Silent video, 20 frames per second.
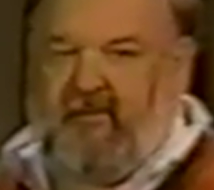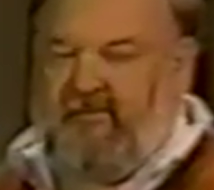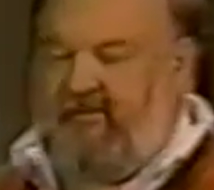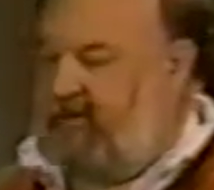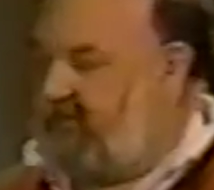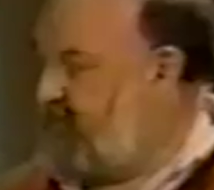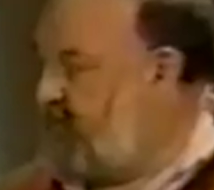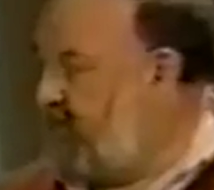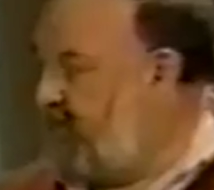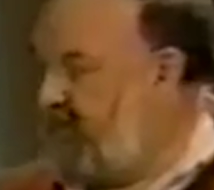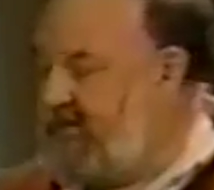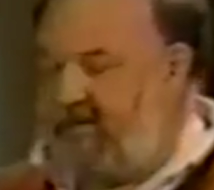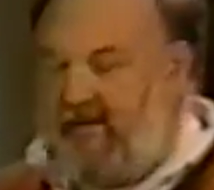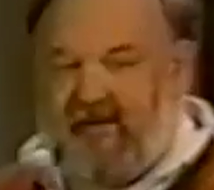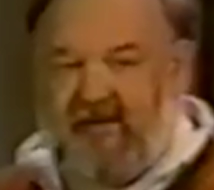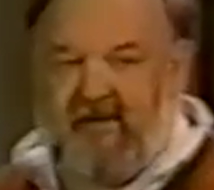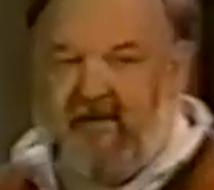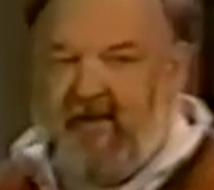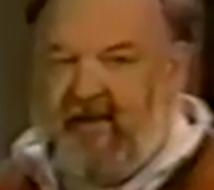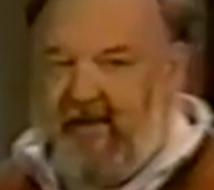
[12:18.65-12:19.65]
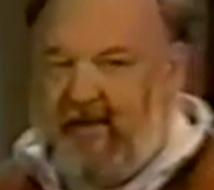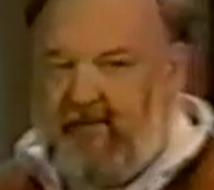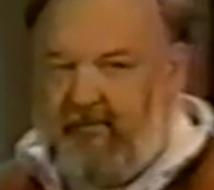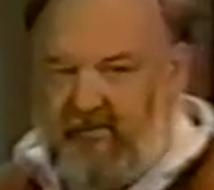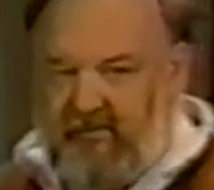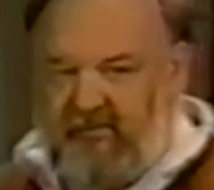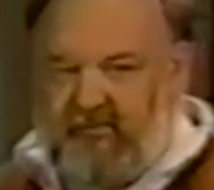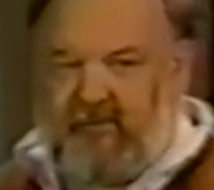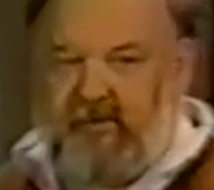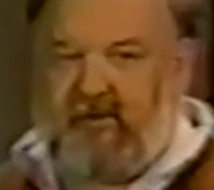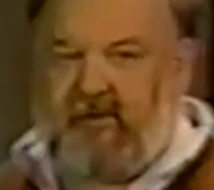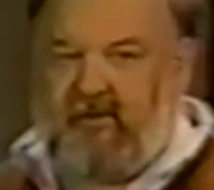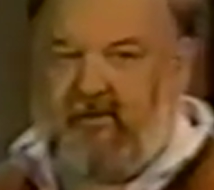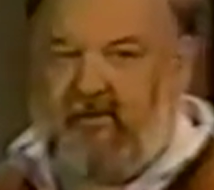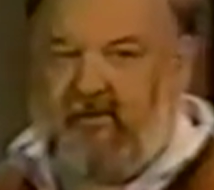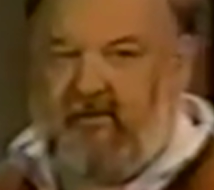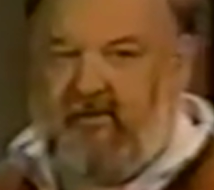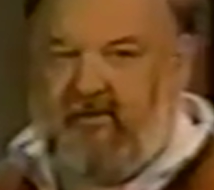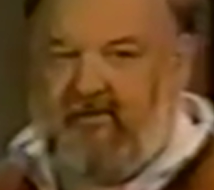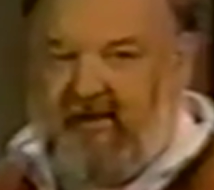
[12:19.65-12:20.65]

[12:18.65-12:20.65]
disturbance on it, it will trigger